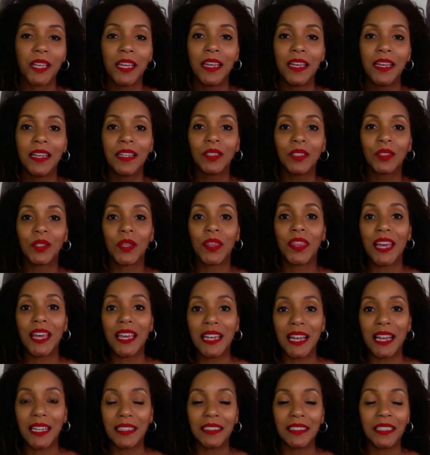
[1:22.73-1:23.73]
So then
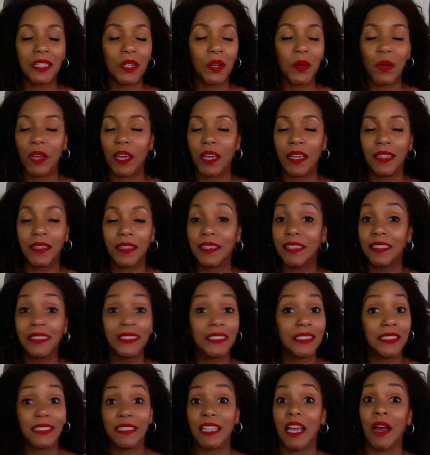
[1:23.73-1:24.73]
I said, okay, this
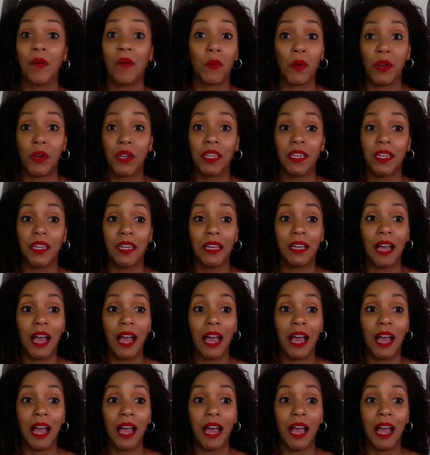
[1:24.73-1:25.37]
is not working.